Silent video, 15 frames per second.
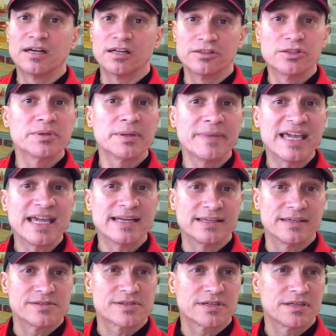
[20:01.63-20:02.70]
Aluminum
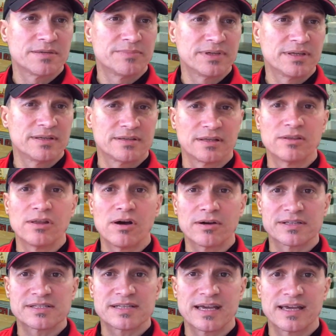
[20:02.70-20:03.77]
80 is going to be the
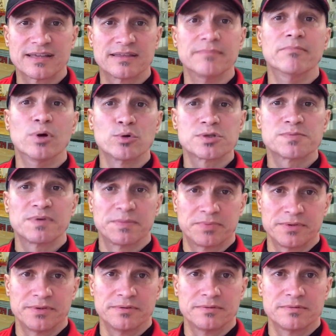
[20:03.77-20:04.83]
longest tank that most people
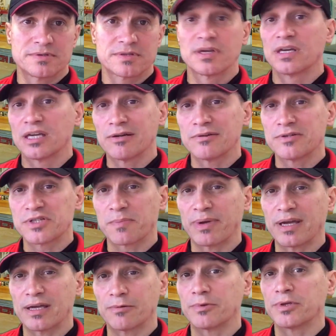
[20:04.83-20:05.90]
use. Here in
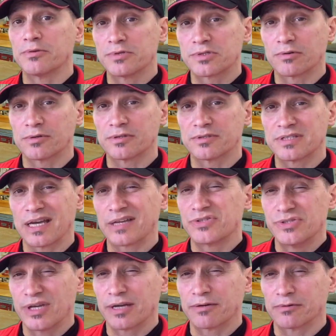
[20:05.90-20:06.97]
Japan, we use shorter tanks
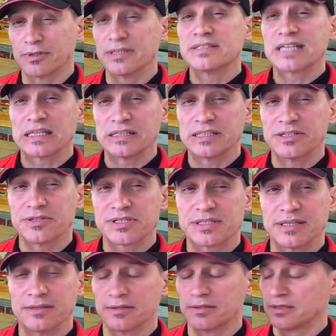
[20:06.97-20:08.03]
generally, 10-liter
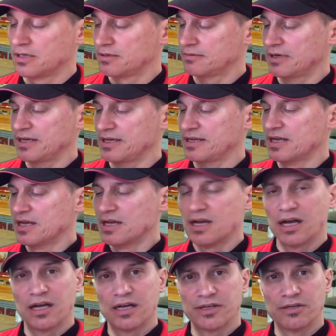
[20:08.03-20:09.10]
steel, right?
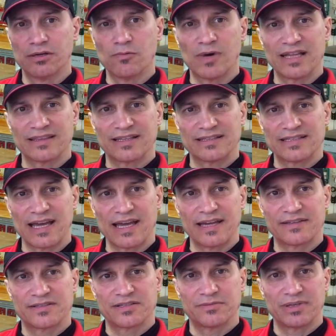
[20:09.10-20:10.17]
You don't want the
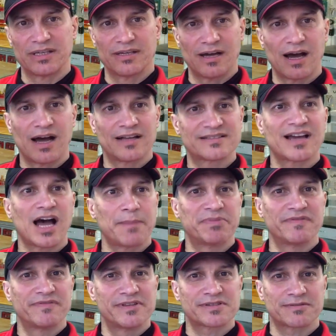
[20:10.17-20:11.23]
tank to be on top
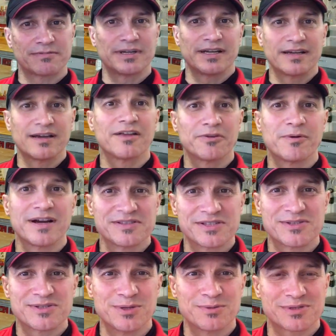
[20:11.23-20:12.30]
of this ring, otherwise
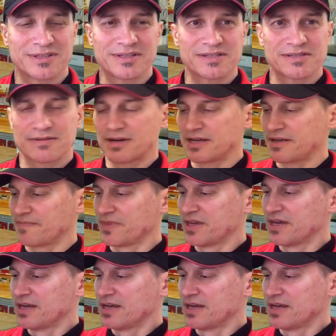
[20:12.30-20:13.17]
it's useless, right?